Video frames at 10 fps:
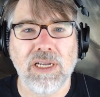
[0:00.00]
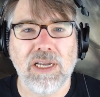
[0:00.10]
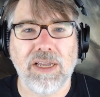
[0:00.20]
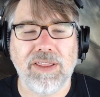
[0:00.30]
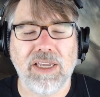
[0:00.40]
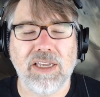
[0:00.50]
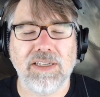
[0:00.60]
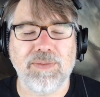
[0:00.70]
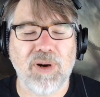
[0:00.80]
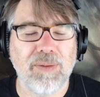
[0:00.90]
I think
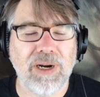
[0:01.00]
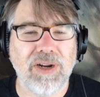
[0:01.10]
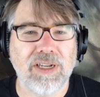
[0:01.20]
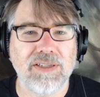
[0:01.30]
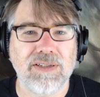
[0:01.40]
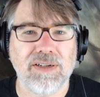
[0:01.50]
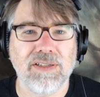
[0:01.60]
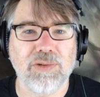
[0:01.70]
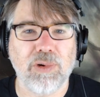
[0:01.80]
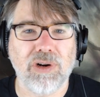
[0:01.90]
his primary
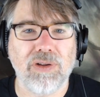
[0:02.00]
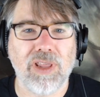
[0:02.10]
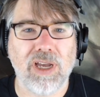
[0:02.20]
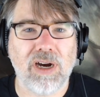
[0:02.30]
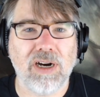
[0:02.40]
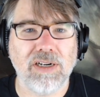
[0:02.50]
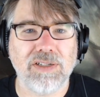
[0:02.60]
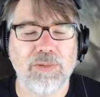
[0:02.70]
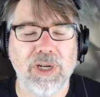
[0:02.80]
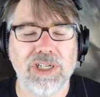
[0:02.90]
concerns were the
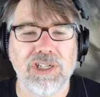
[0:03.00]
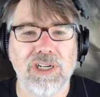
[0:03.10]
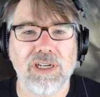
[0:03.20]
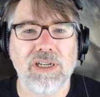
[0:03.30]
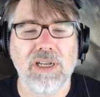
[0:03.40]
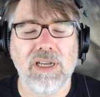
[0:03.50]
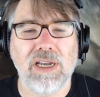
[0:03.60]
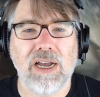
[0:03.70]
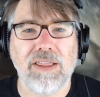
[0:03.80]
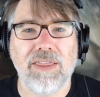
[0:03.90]
art, which
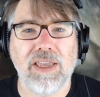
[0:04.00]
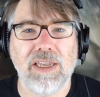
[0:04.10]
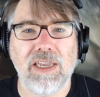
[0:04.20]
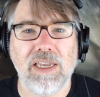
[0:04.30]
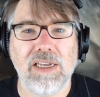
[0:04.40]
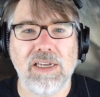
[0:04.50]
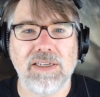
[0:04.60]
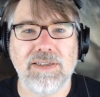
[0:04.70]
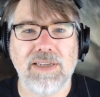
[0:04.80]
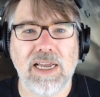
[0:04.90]
I think he
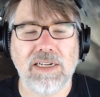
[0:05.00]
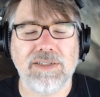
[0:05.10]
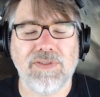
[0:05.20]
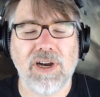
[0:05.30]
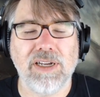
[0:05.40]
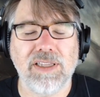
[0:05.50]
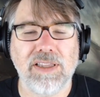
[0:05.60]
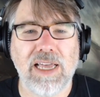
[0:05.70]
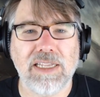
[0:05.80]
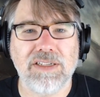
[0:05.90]
is satisfied
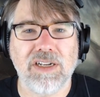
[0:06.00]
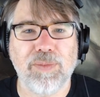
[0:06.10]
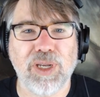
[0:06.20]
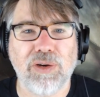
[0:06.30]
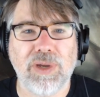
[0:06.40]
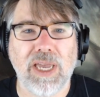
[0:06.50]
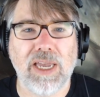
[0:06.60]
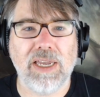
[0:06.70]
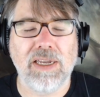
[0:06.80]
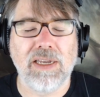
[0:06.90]
that that's going to be
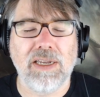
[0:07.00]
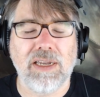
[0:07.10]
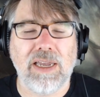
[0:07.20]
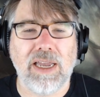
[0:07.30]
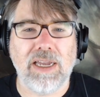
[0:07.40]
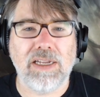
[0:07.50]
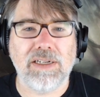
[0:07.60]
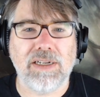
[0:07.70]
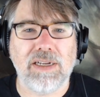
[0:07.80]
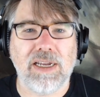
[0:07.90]
okay,
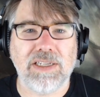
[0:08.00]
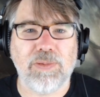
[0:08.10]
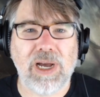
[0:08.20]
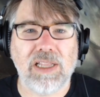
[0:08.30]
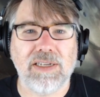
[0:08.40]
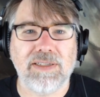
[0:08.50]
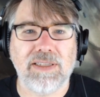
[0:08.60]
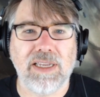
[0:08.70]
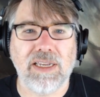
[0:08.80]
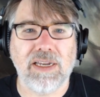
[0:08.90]
and as well as
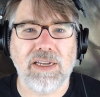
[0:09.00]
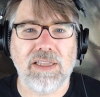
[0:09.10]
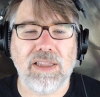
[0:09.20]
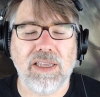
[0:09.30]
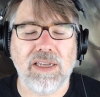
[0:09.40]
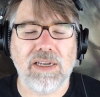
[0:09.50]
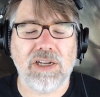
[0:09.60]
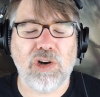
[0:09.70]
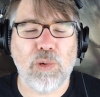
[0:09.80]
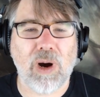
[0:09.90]
the
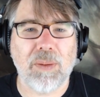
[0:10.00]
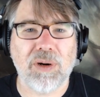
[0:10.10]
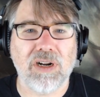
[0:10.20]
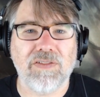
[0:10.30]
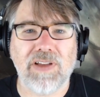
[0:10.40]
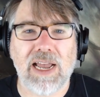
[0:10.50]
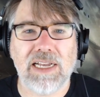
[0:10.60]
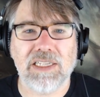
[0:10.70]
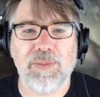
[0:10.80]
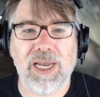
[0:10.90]
cooperative
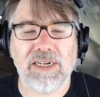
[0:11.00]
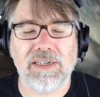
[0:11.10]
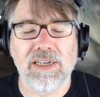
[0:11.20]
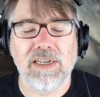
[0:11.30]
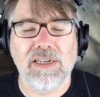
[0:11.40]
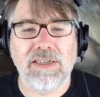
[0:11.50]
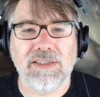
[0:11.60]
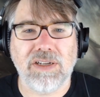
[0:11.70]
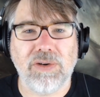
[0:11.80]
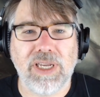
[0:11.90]
aspect.
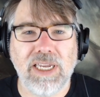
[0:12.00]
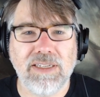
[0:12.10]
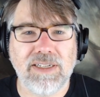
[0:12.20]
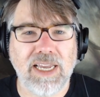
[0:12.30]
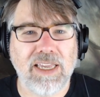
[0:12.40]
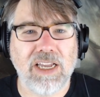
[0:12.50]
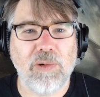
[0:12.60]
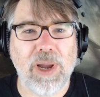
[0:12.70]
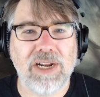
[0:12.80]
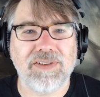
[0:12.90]
So he's taking a
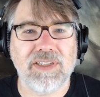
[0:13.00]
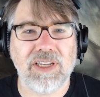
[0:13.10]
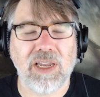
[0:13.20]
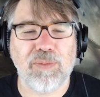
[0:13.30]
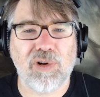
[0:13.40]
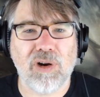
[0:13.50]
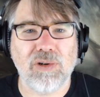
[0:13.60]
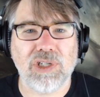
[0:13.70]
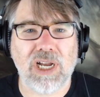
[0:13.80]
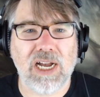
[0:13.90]
wait-and-see
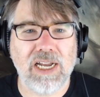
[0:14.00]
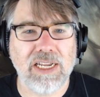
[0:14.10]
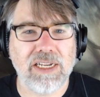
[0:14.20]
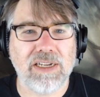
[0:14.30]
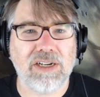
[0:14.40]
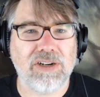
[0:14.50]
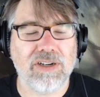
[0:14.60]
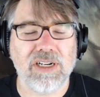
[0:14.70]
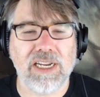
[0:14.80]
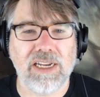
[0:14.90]
approach. I
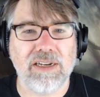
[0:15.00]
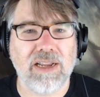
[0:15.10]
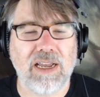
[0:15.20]
currently